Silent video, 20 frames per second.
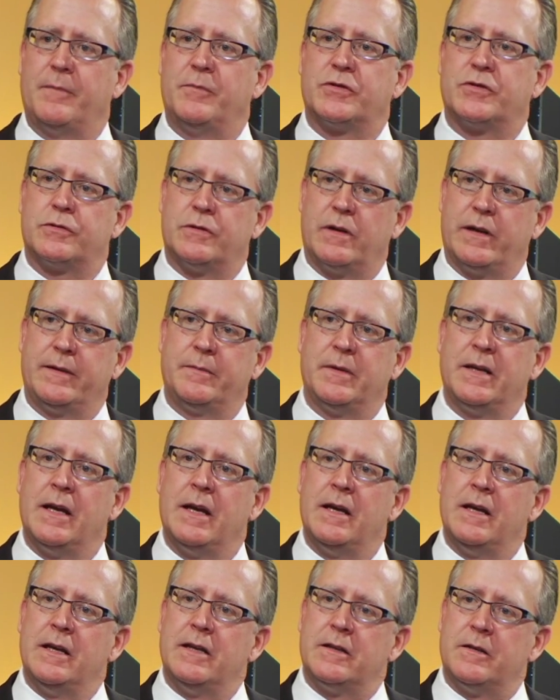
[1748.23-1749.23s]
I'm trying
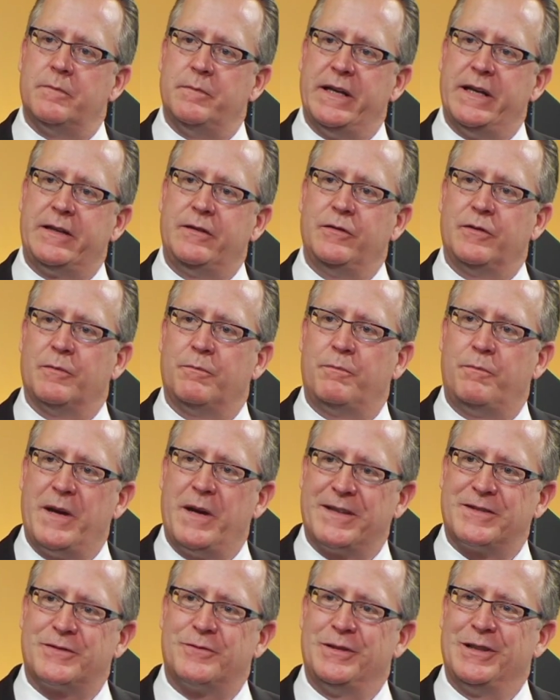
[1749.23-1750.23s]
to make you the
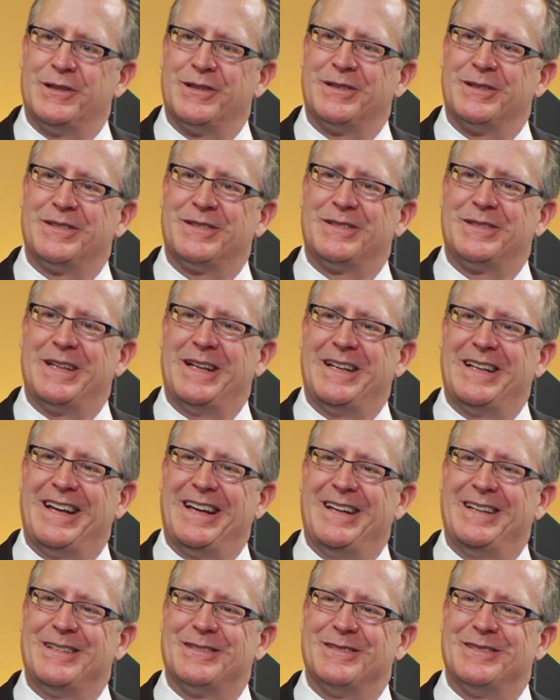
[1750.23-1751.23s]
best real estate
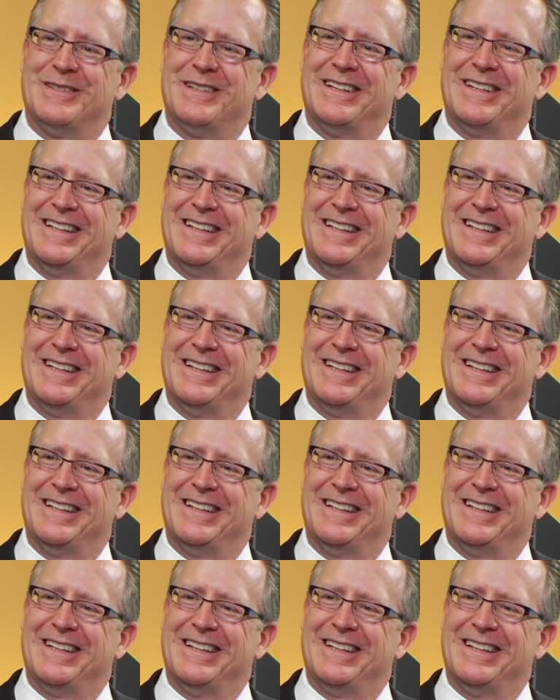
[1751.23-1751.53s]
agent